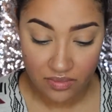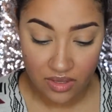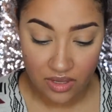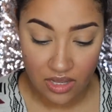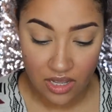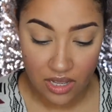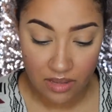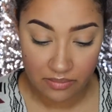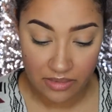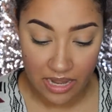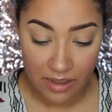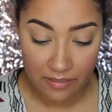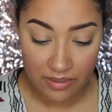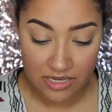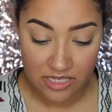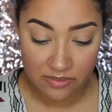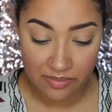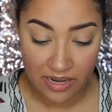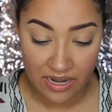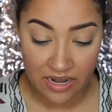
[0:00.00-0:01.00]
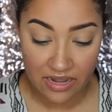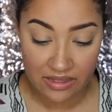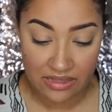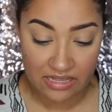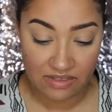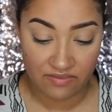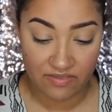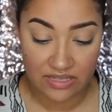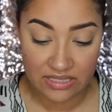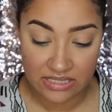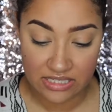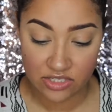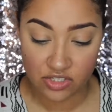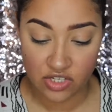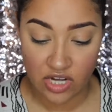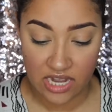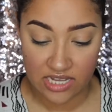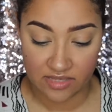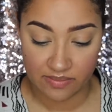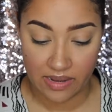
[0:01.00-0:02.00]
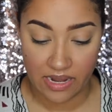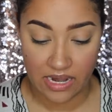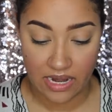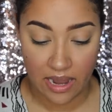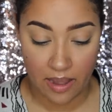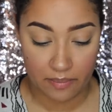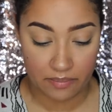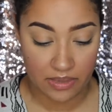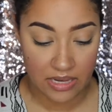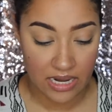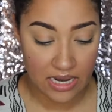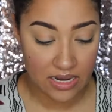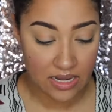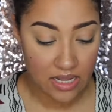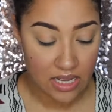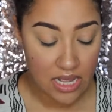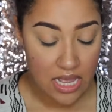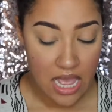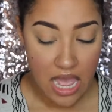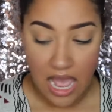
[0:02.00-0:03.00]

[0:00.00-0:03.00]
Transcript: Yeah, but it's by the Vintage Cosmetic Company.